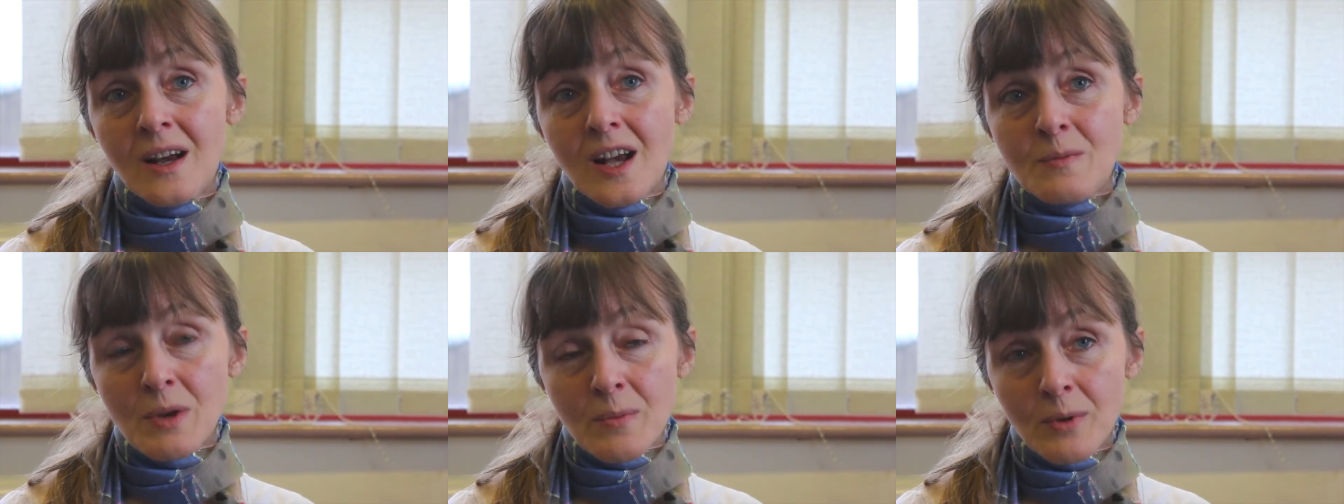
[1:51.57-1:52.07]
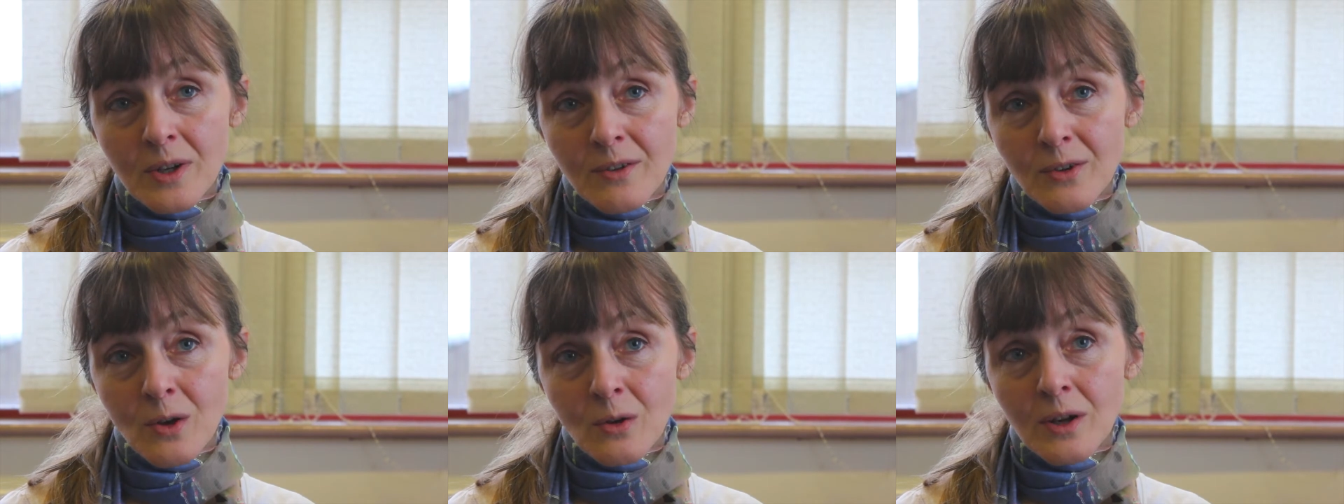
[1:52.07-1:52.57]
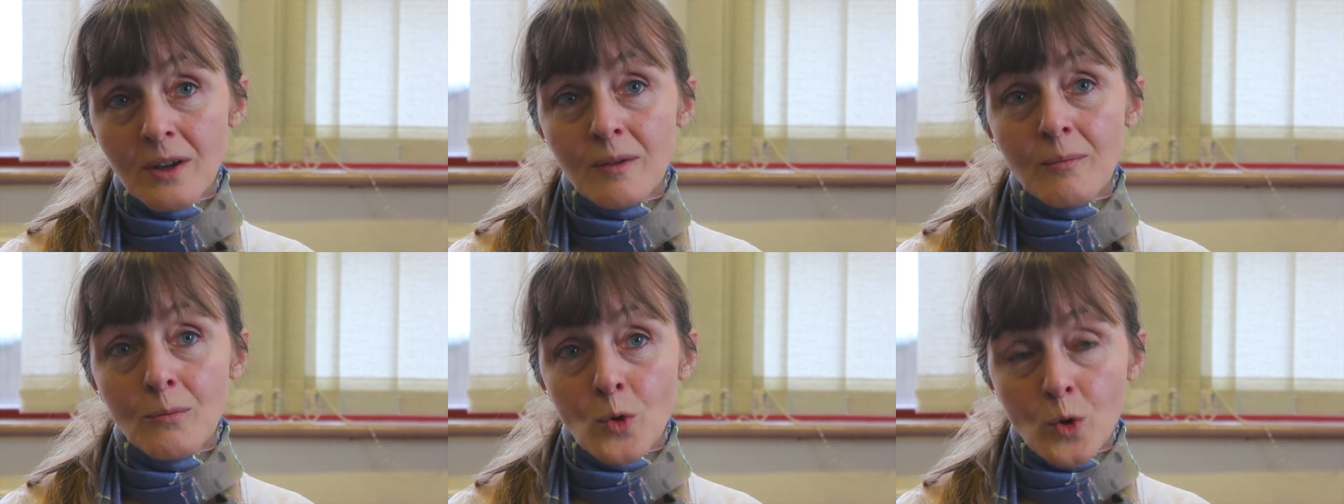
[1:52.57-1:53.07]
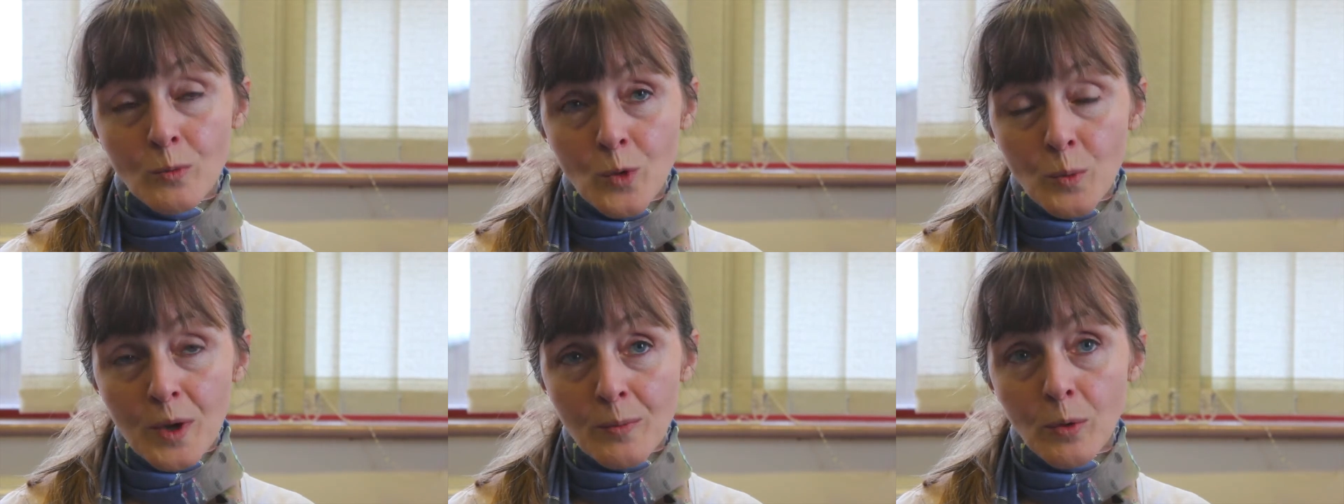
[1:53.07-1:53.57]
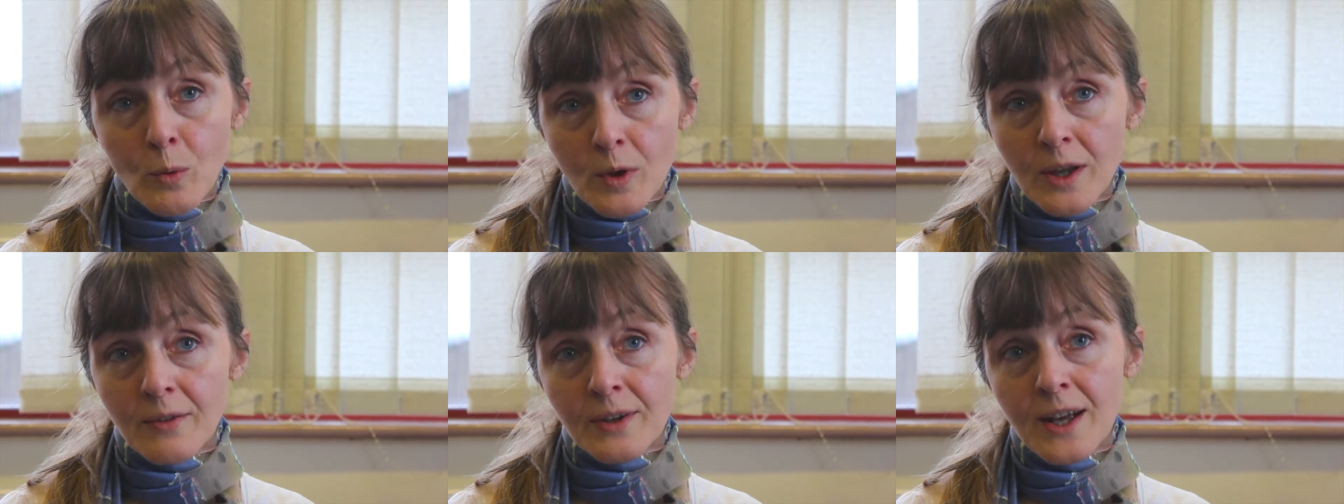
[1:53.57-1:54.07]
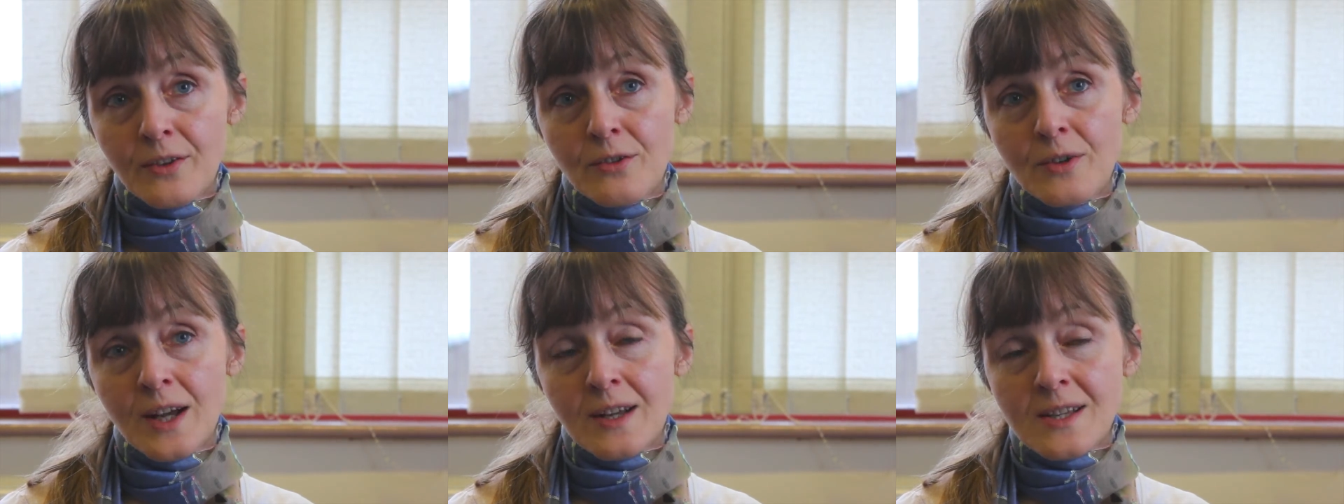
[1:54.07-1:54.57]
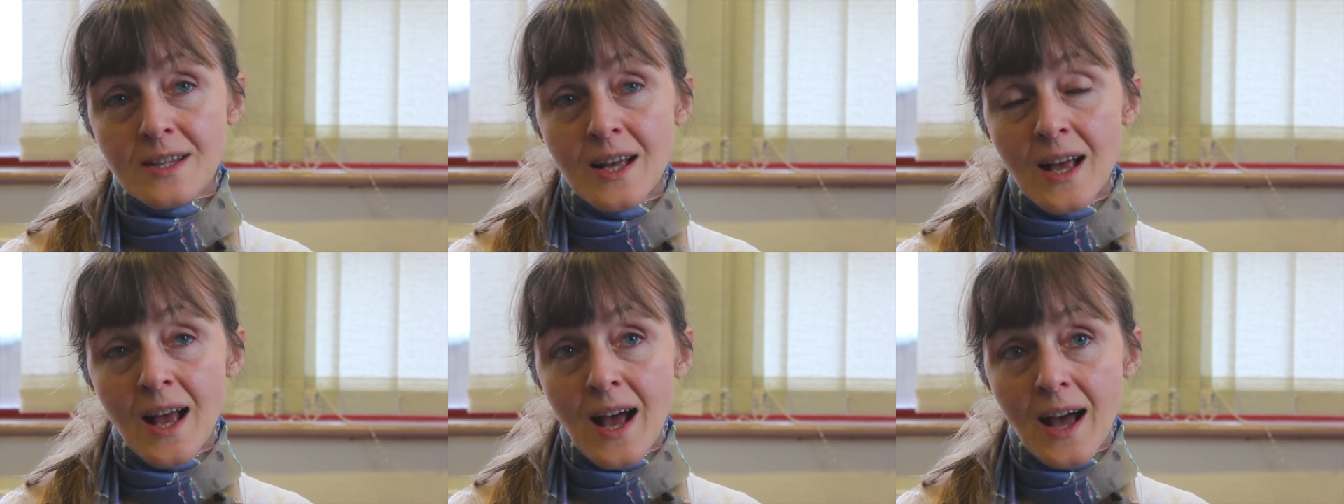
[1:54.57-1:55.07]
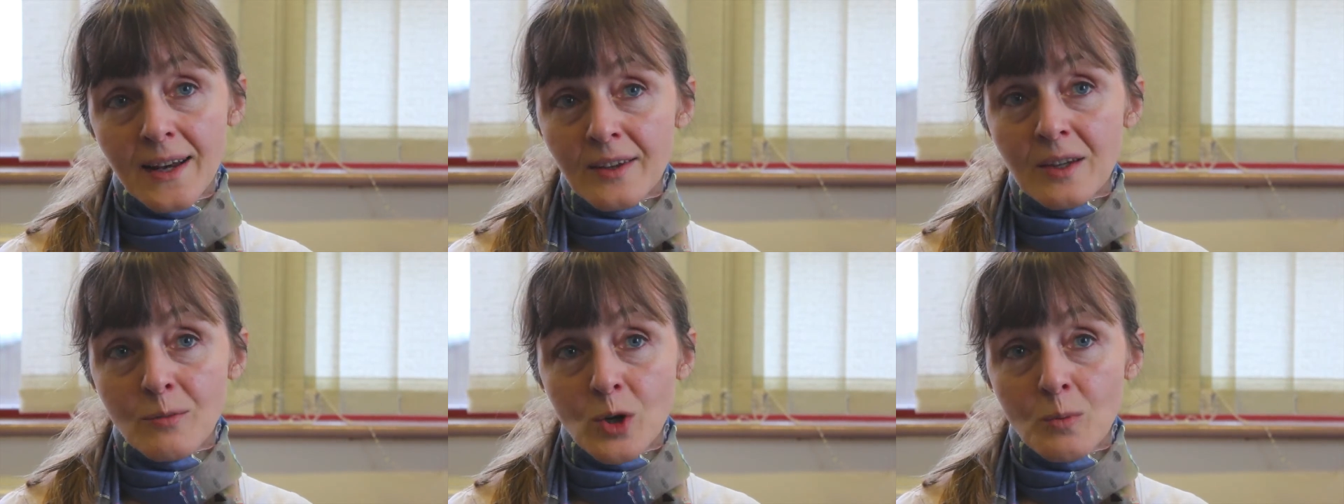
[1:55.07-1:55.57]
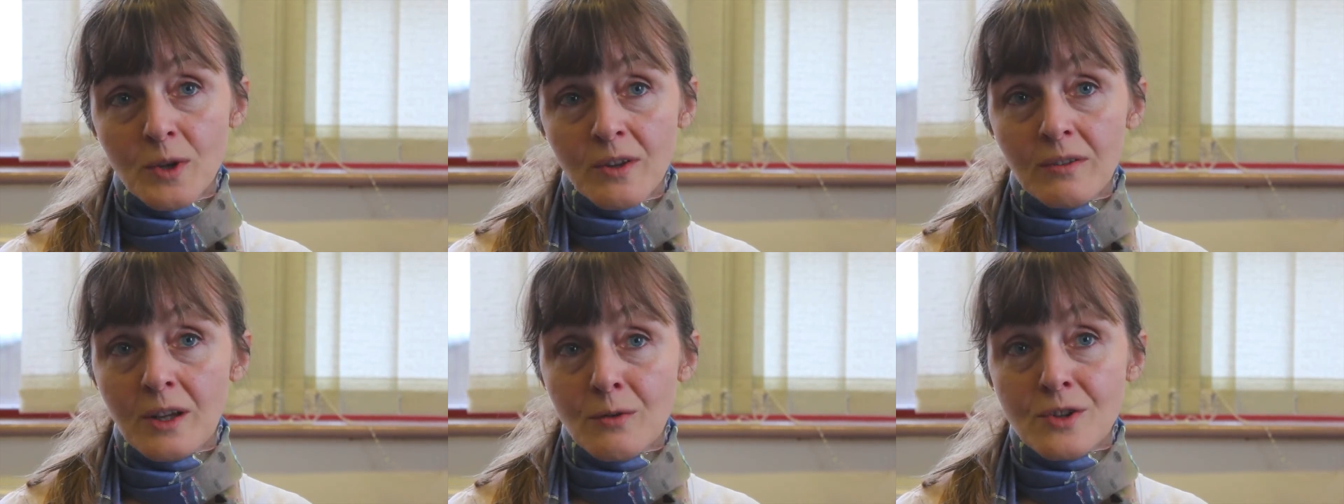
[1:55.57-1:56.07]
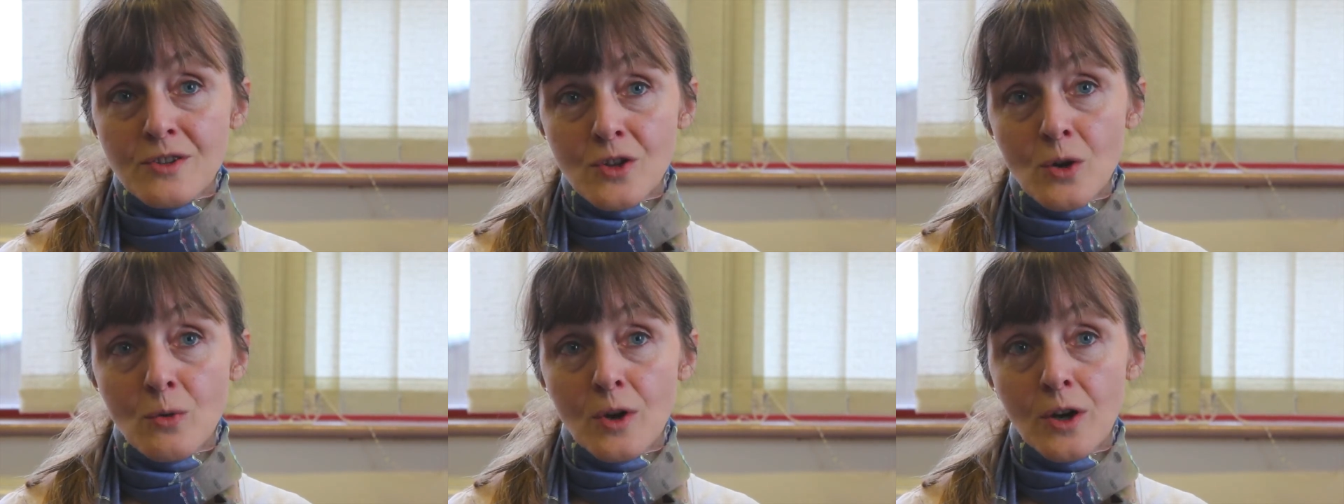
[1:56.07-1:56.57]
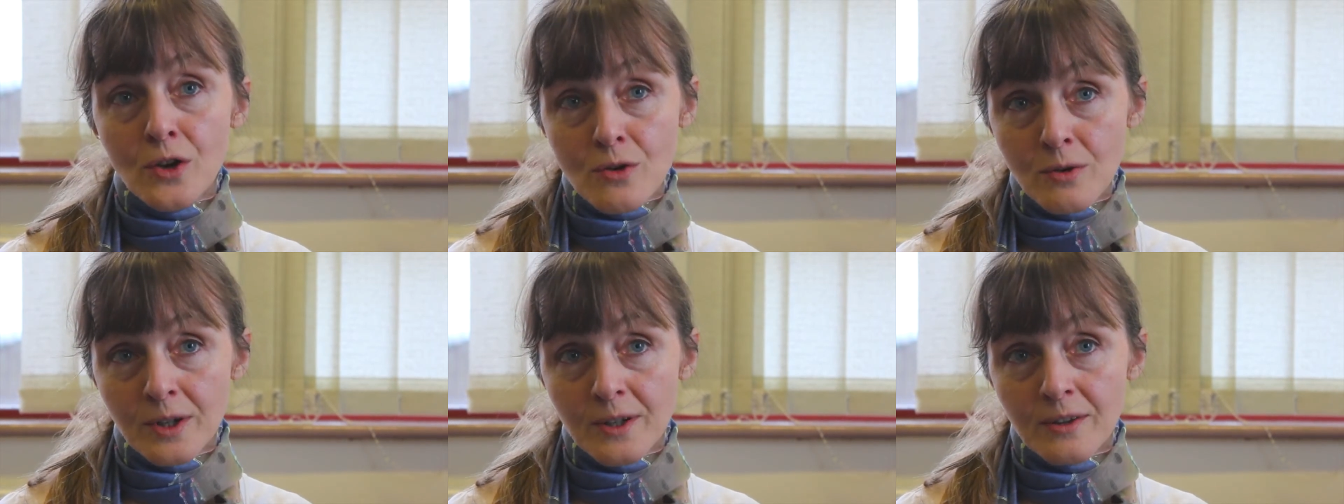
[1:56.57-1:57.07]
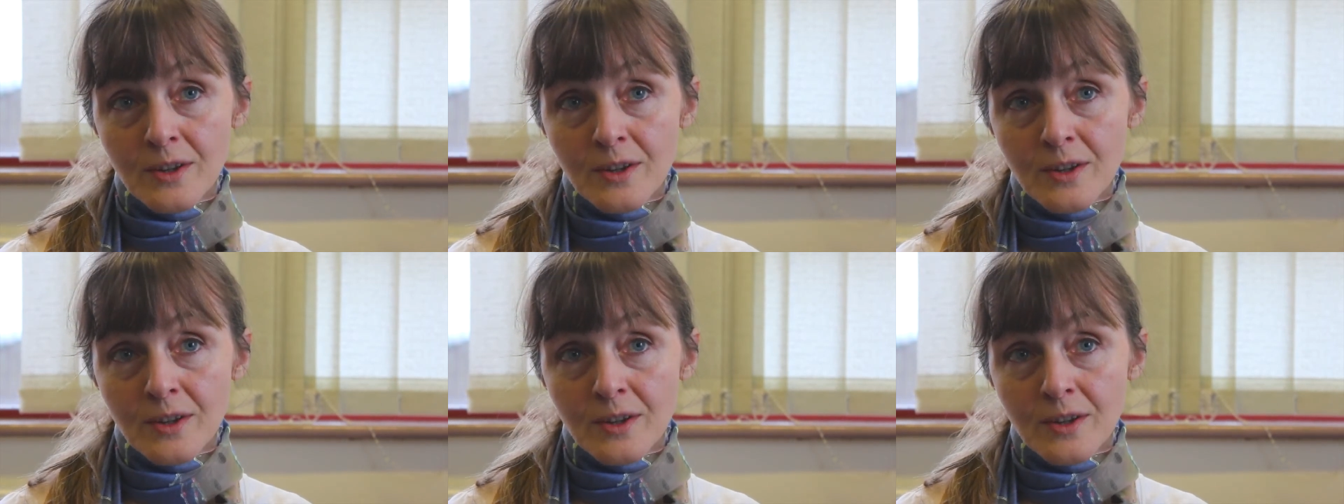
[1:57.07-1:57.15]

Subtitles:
As people live longer, more and more people will have cataracts, and at the moment there is no cure.